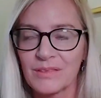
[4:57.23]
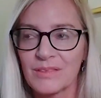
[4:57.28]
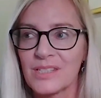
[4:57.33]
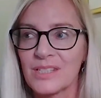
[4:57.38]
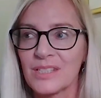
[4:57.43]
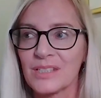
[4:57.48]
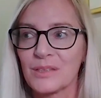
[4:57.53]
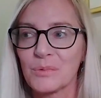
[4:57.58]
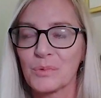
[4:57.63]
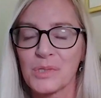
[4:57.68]

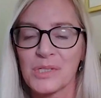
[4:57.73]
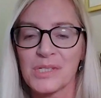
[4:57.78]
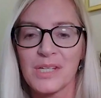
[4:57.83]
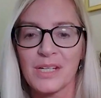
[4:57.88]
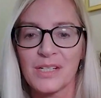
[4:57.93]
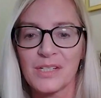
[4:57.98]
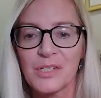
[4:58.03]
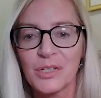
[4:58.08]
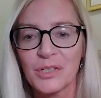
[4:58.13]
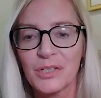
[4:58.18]
did was
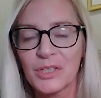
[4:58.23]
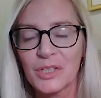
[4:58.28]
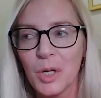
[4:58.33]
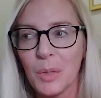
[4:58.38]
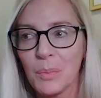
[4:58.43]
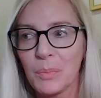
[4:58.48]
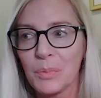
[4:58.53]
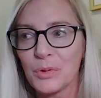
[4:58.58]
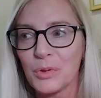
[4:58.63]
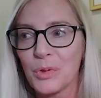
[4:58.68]
I took a
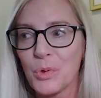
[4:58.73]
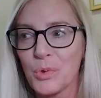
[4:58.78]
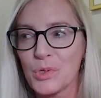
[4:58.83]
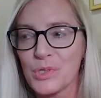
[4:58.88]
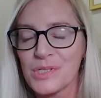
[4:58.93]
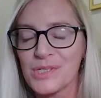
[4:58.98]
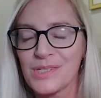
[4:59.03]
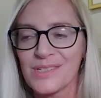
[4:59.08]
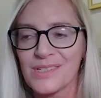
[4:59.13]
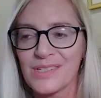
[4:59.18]
couple
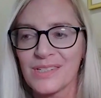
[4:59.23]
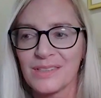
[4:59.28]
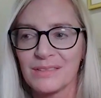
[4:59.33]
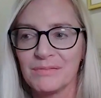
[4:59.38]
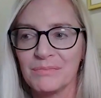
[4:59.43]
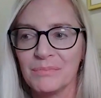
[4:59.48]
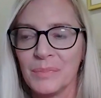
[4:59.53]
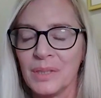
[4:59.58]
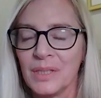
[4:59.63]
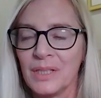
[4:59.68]
courses
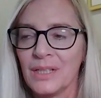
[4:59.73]
in